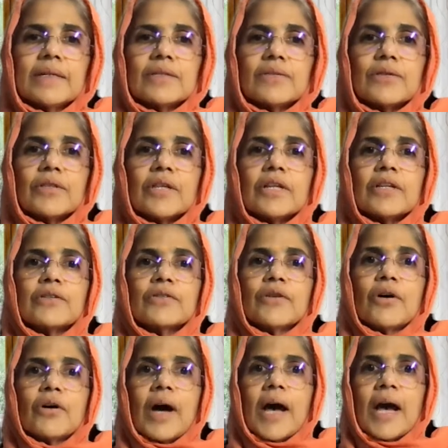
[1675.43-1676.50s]
So there is
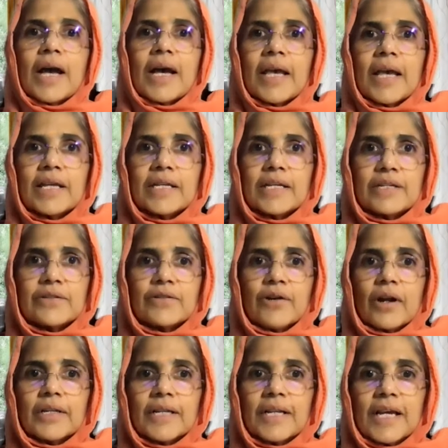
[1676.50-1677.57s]
no, it's
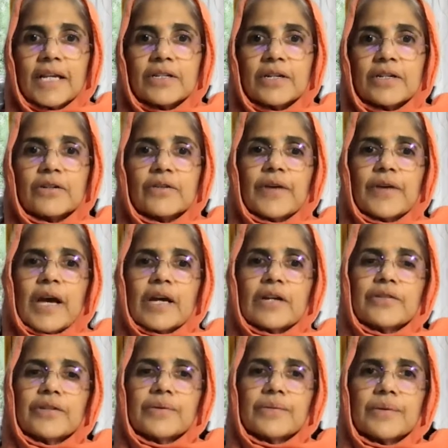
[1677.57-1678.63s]
not an agent of
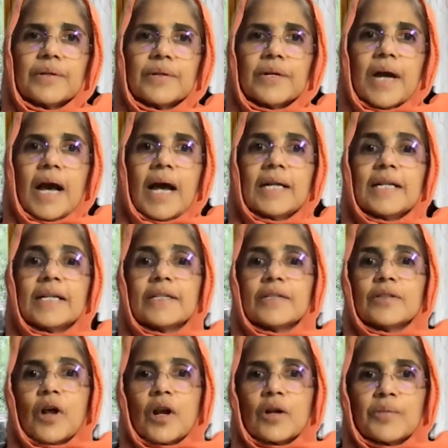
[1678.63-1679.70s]
action. And it is
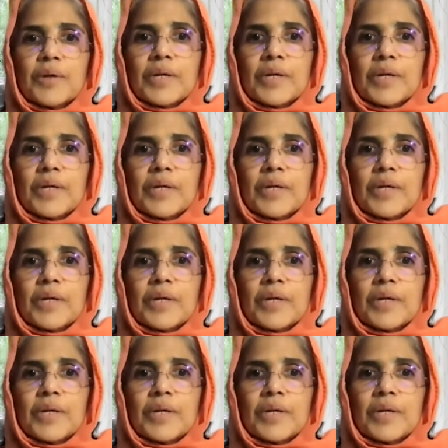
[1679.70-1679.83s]
not